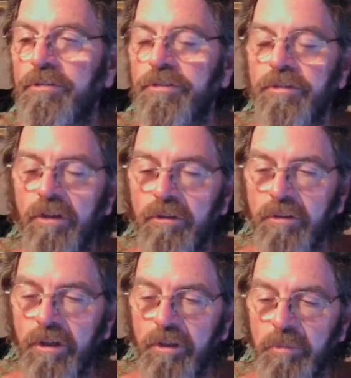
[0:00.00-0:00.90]
there's a sale
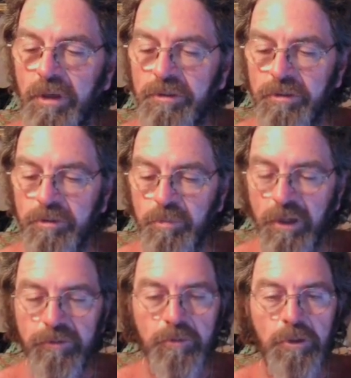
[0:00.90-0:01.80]
in handbaskets.
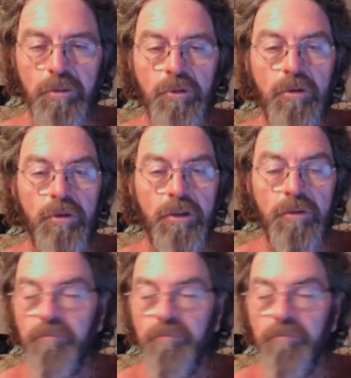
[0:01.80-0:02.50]
Pray for me, I'm going